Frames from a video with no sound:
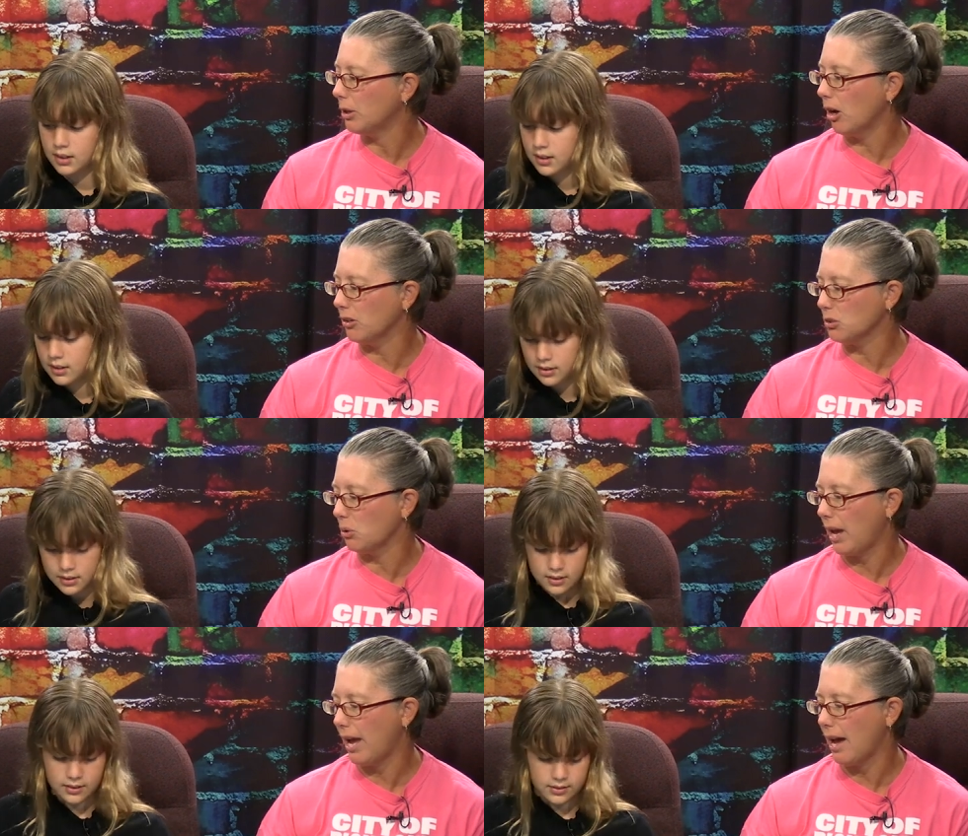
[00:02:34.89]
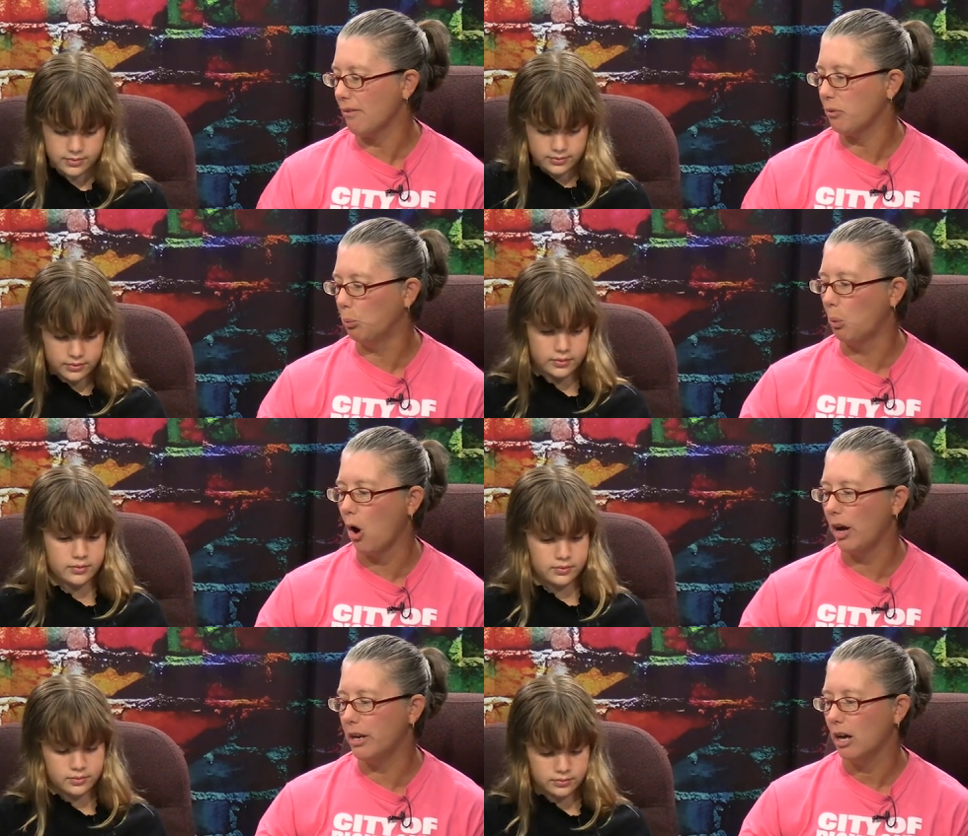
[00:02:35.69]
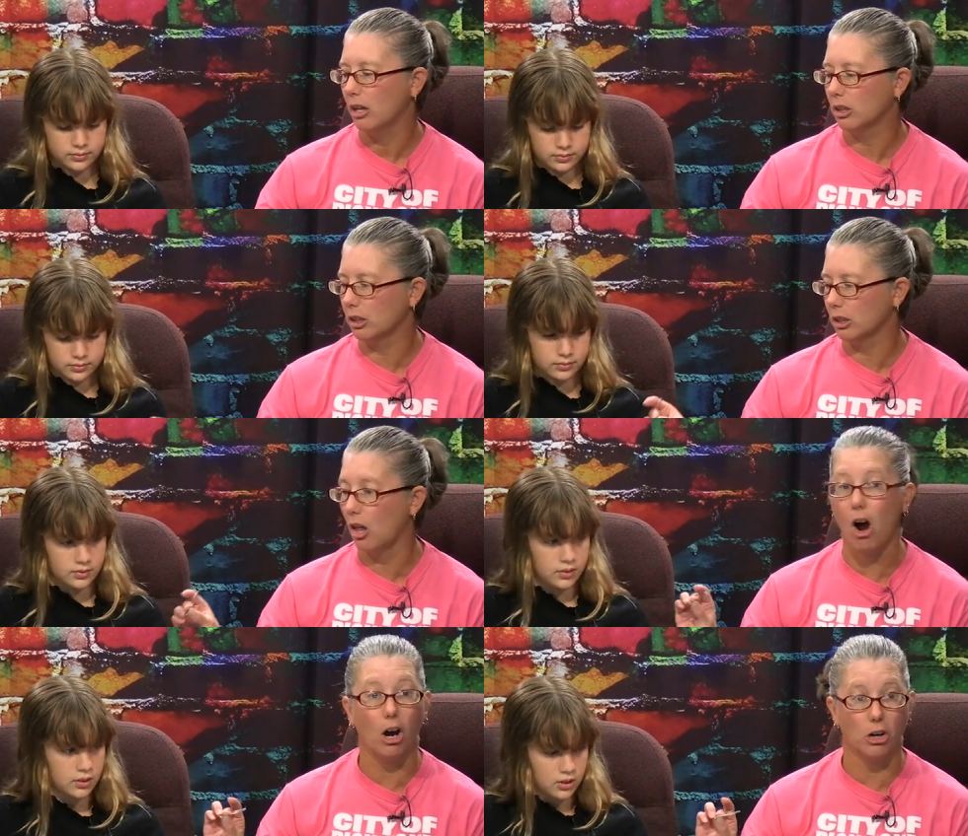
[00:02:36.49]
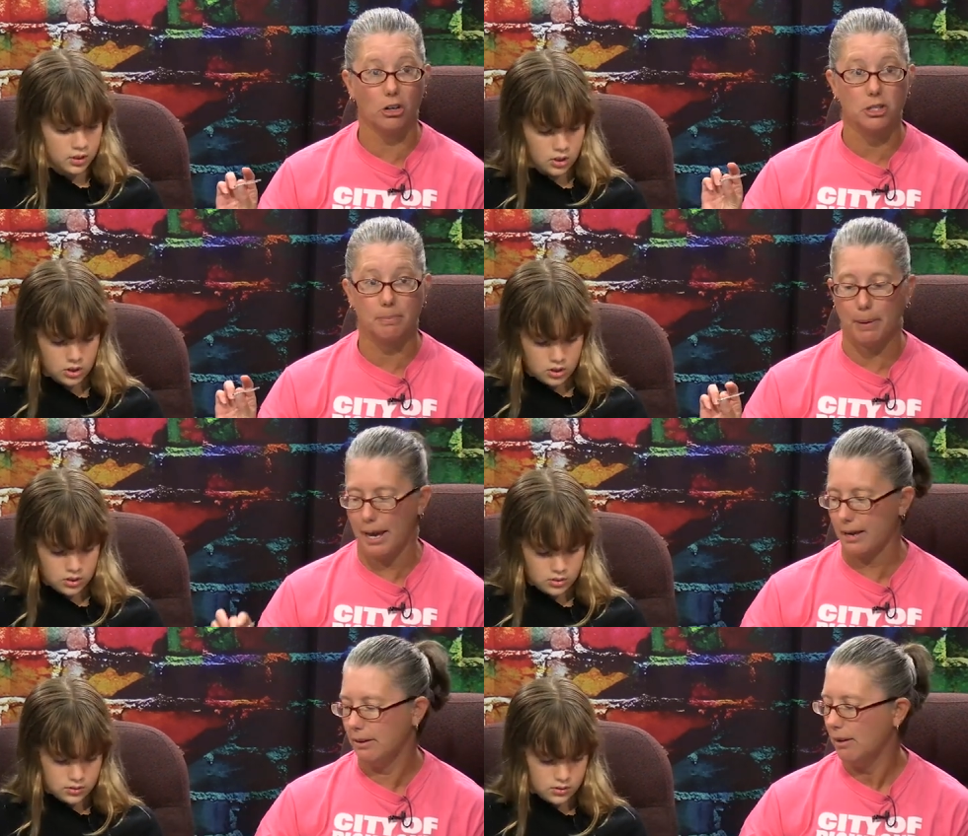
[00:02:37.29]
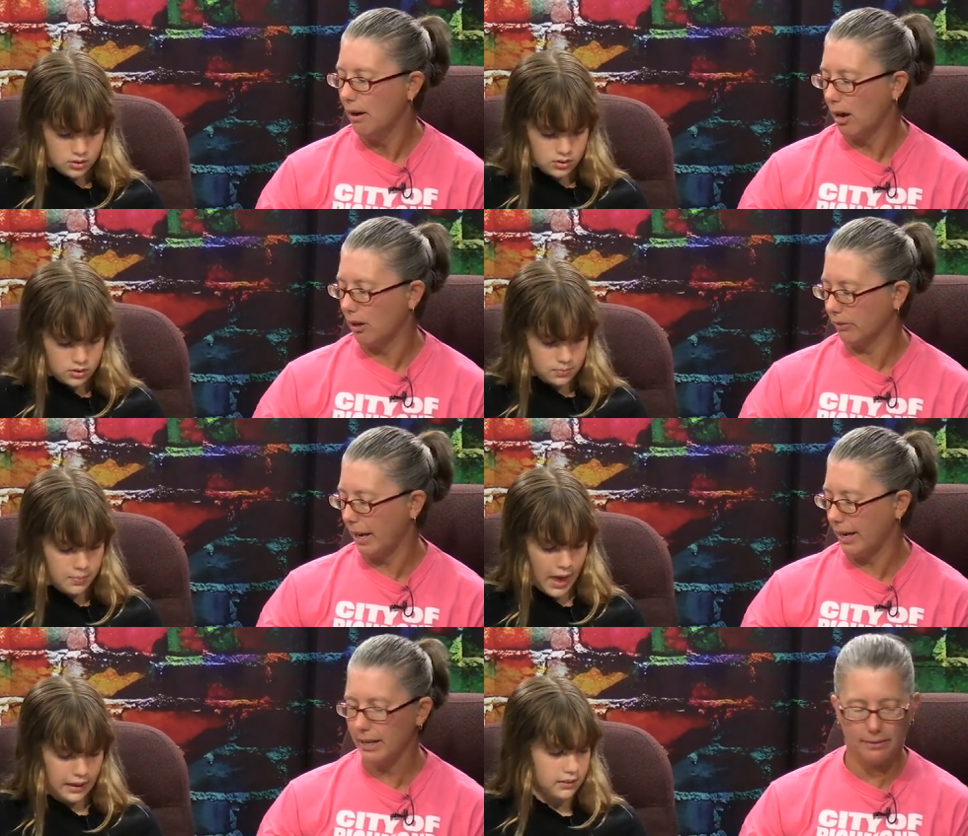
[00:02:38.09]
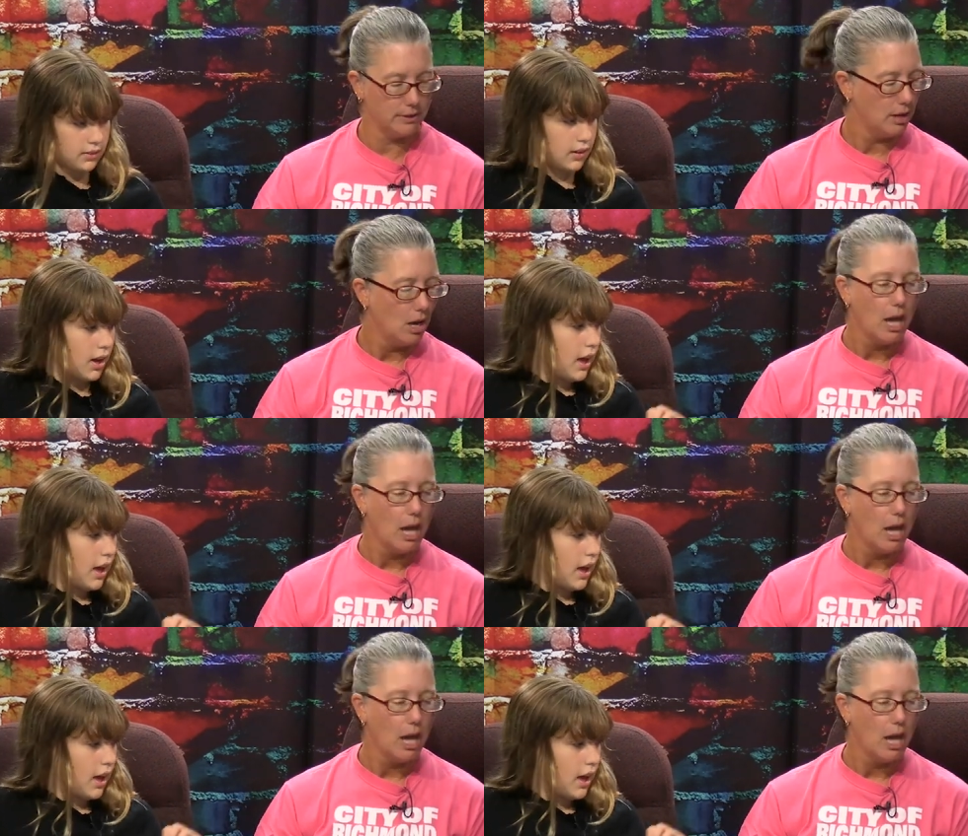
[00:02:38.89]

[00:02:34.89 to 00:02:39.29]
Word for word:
Speaker 1: we also have one large pen. All right. Pen.